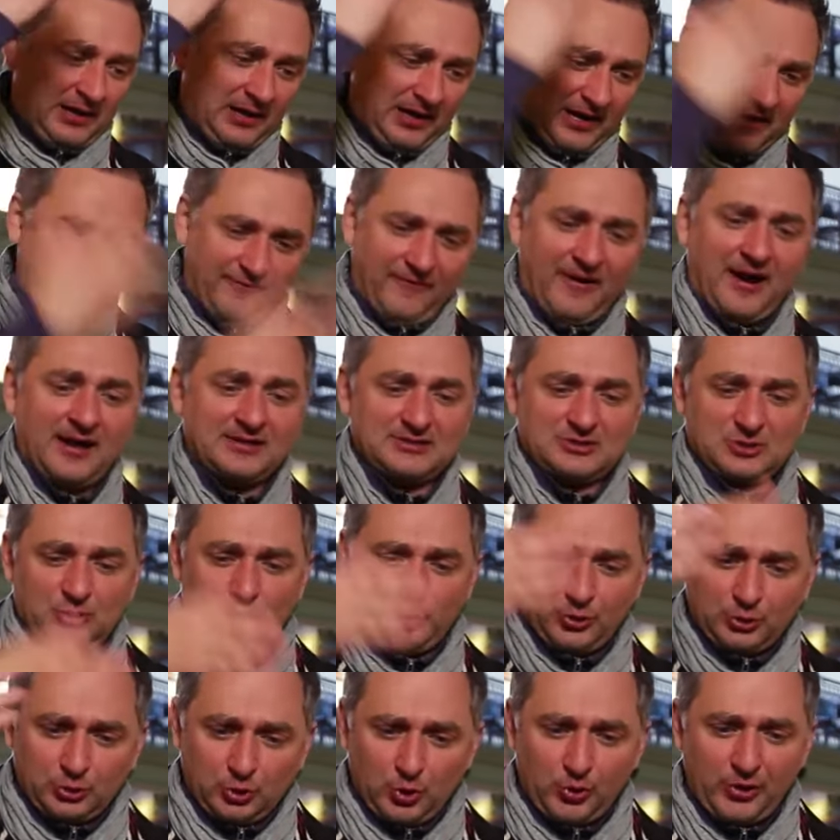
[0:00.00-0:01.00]
Lebanese,
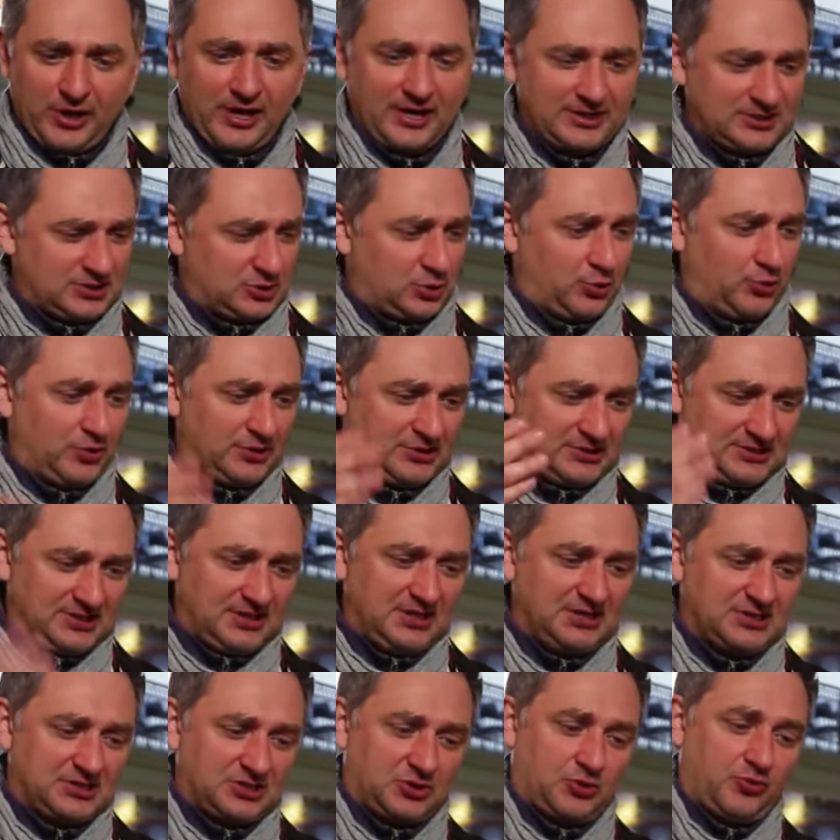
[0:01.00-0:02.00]
Turkish, Indian.
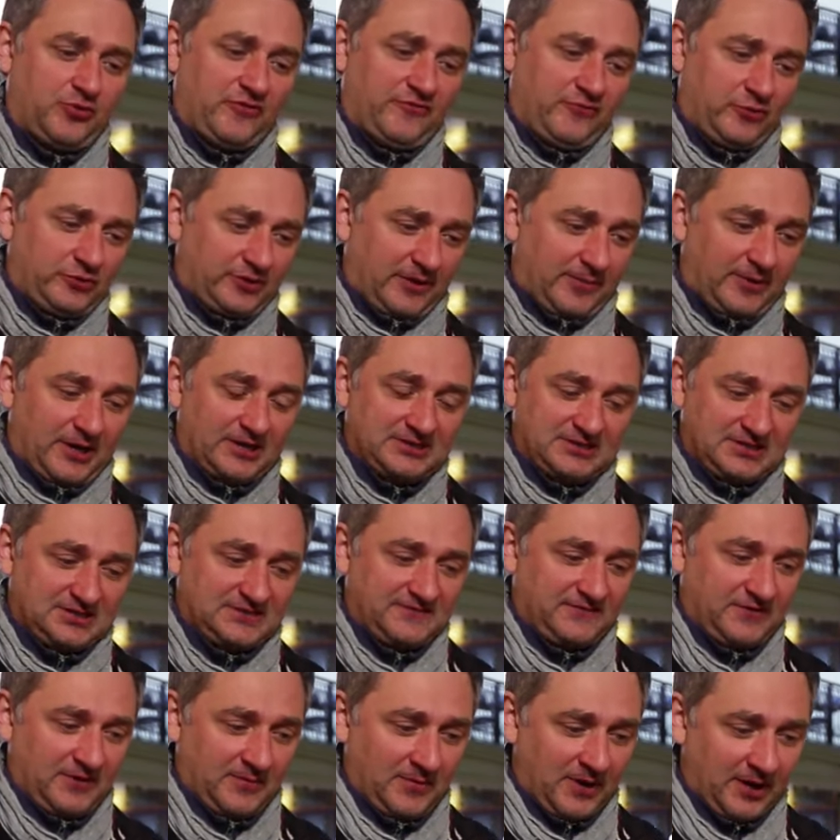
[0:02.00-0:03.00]
Here, look,
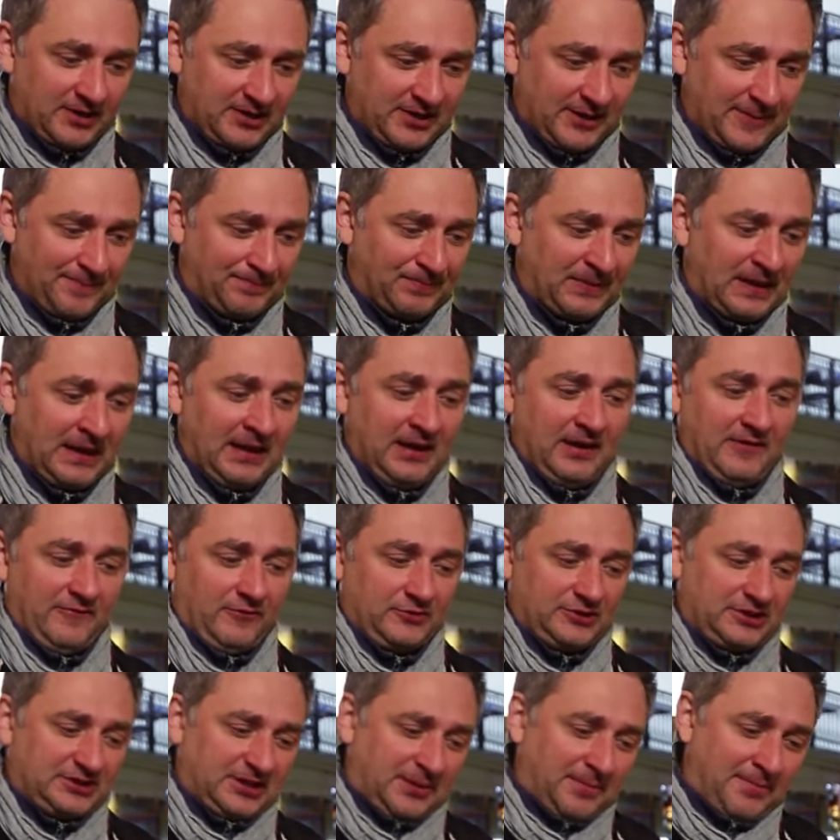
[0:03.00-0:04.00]
here's a meze,
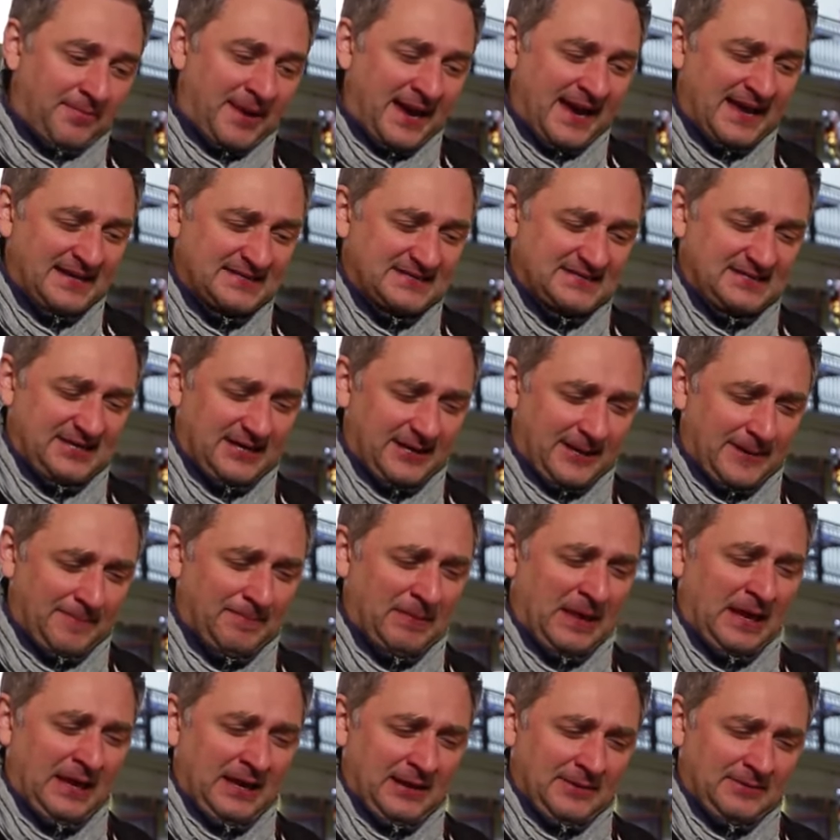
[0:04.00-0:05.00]
a selection of
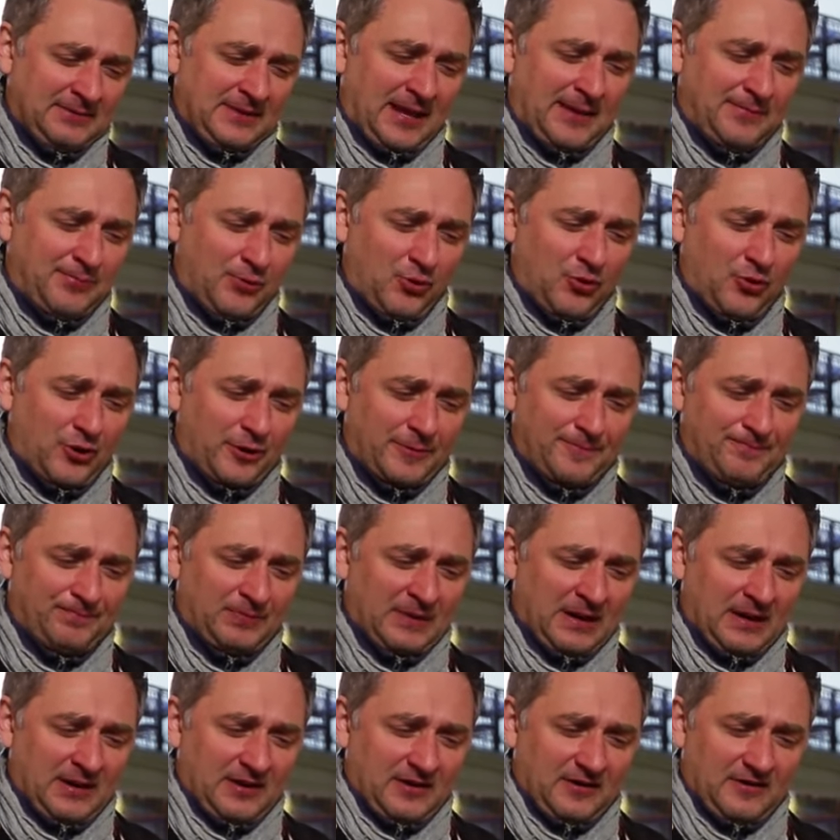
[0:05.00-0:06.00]
vegetables cut
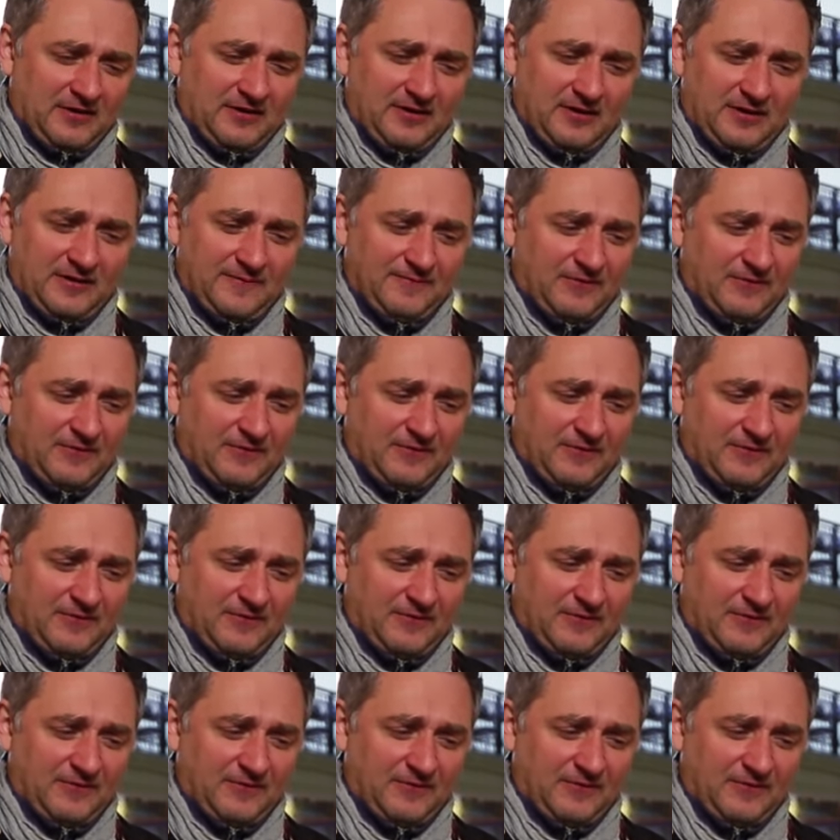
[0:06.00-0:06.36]
into small